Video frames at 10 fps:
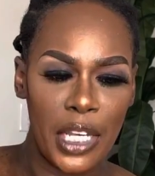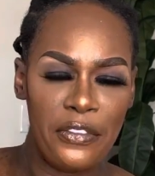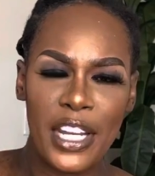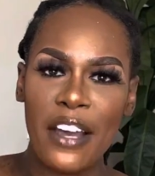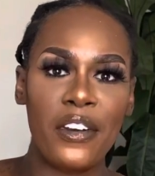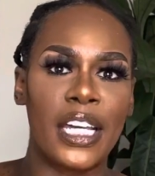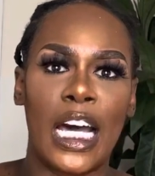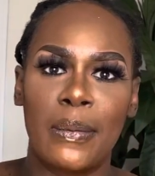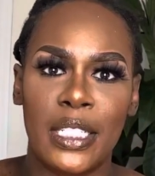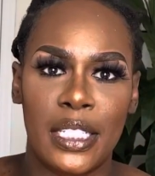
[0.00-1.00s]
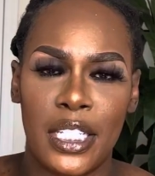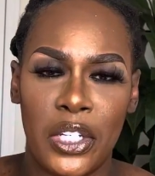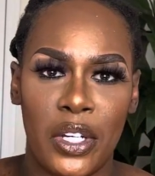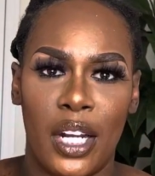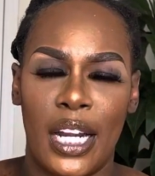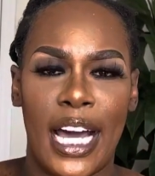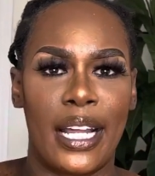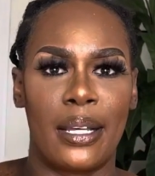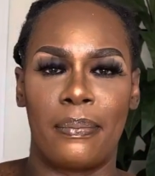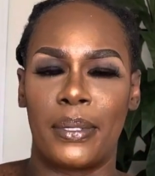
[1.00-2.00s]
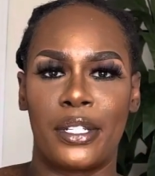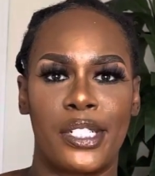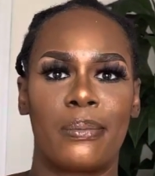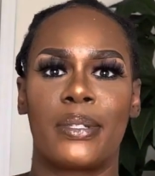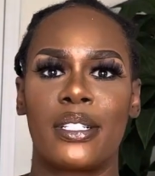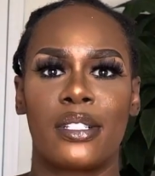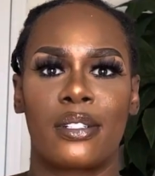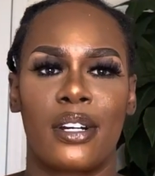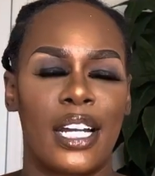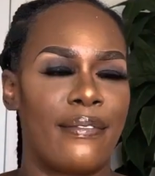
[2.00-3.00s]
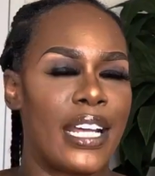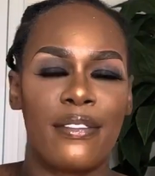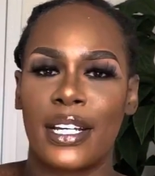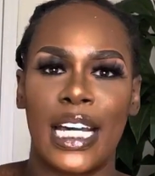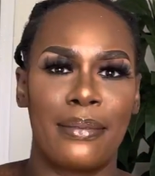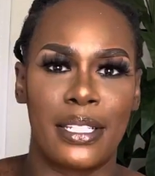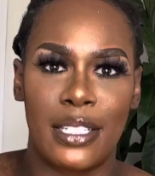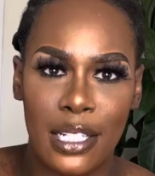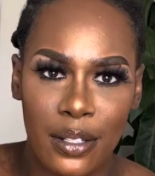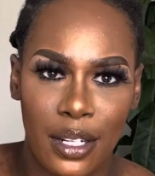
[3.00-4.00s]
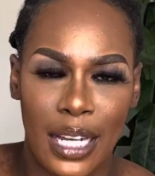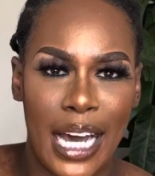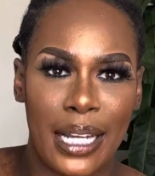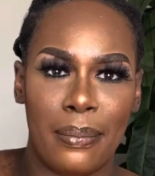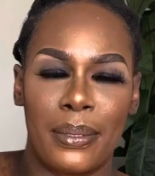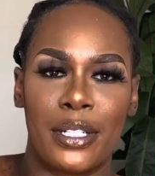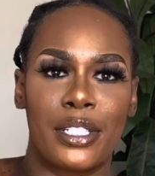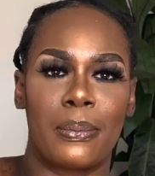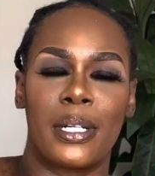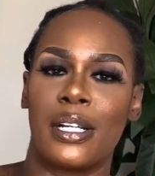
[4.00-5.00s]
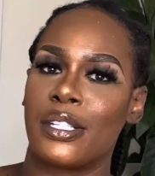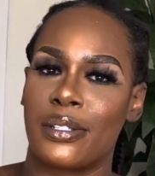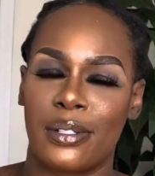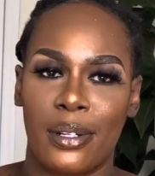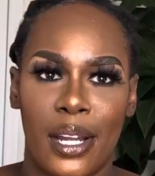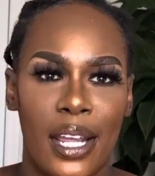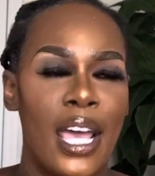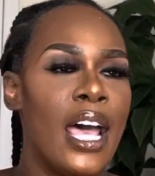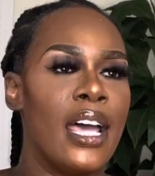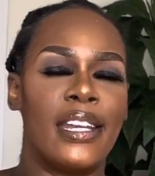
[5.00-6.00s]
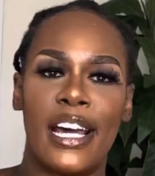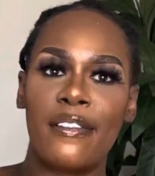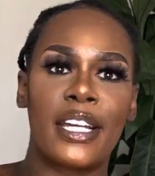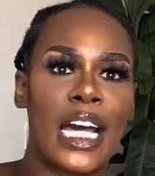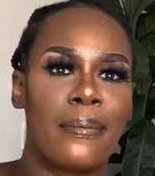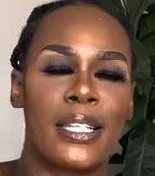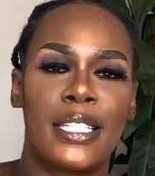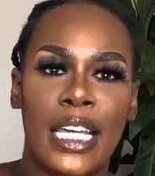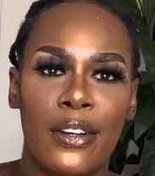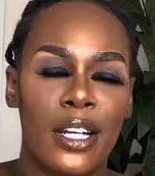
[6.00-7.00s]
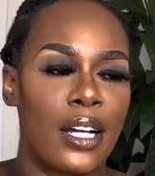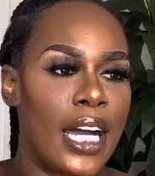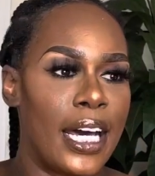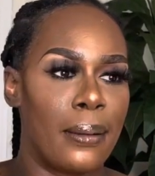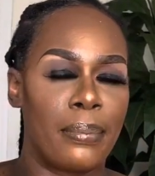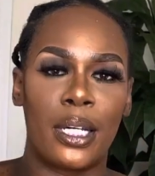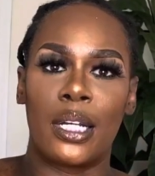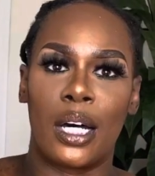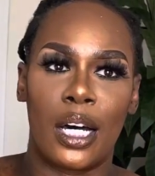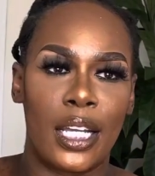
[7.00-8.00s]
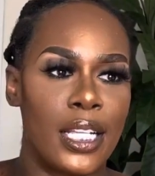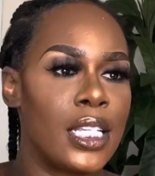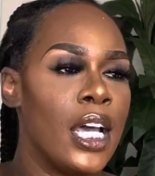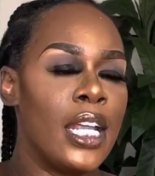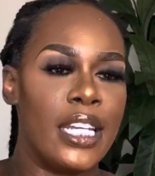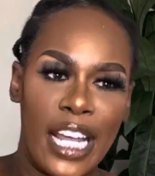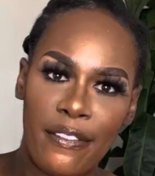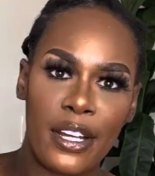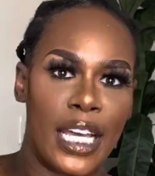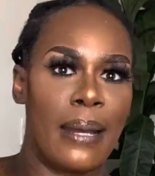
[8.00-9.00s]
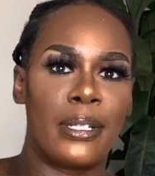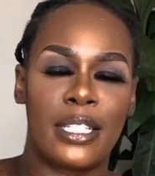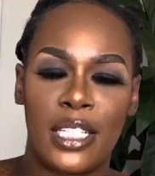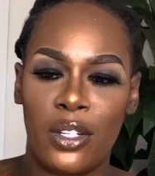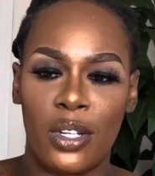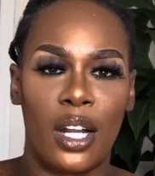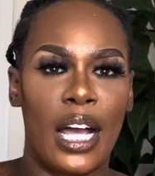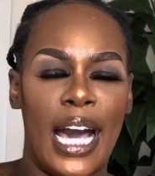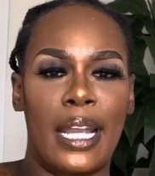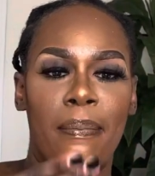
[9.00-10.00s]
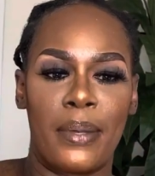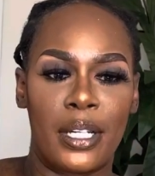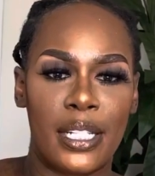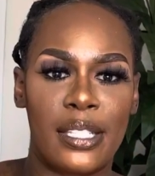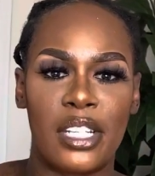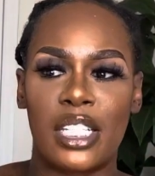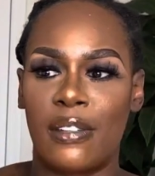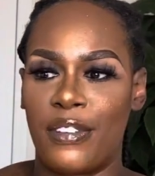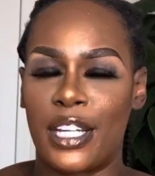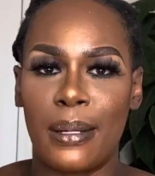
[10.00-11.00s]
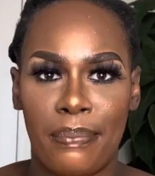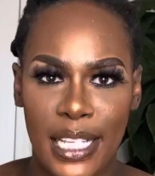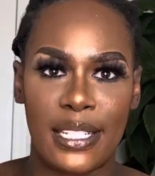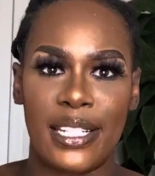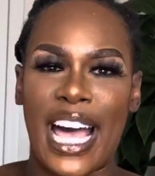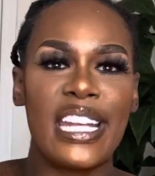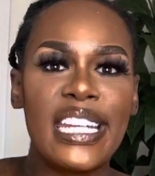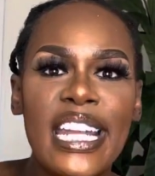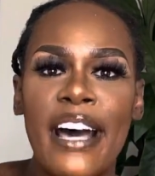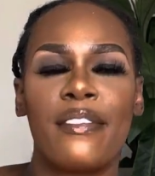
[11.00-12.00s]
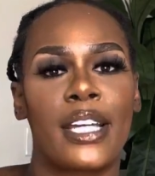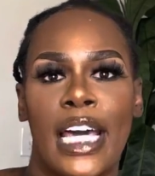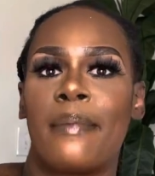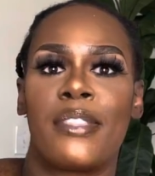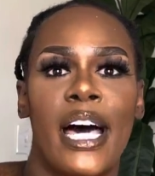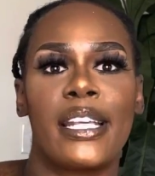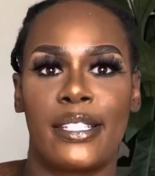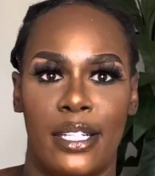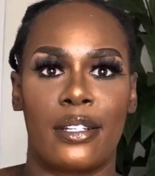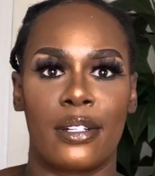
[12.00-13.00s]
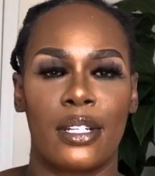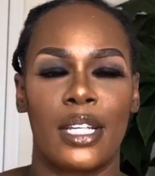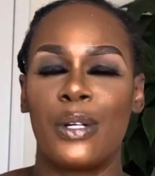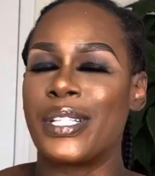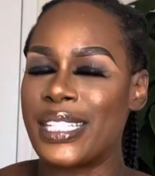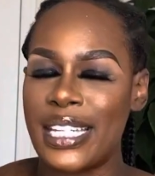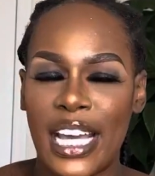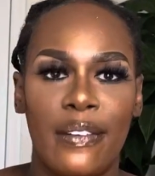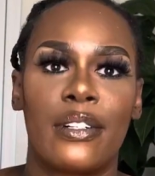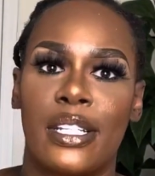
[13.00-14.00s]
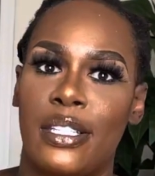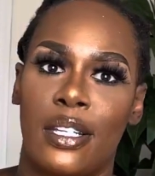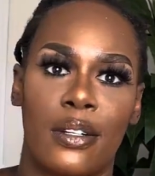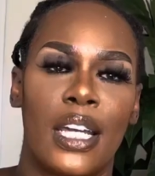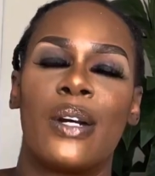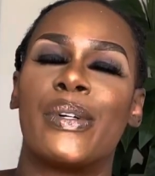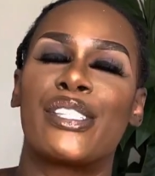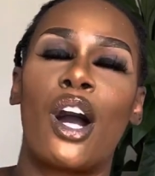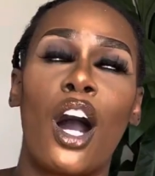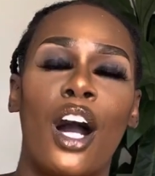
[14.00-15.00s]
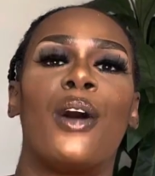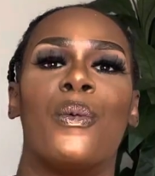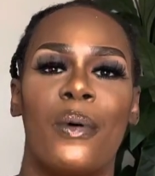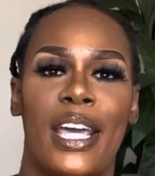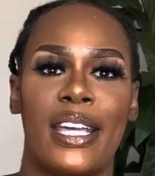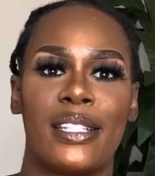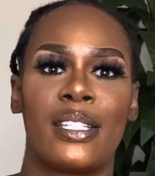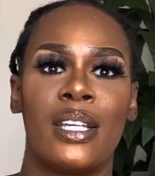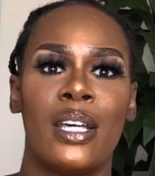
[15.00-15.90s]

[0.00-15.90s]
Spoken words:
Never kept a secret on how to build your business credit. I've never kept a secret on how to build your personal credit. Never kept a secret on how to build an audience. Never kept a secret on how to build a six-figure business. I never kept that a secret. It was never a secret. It was always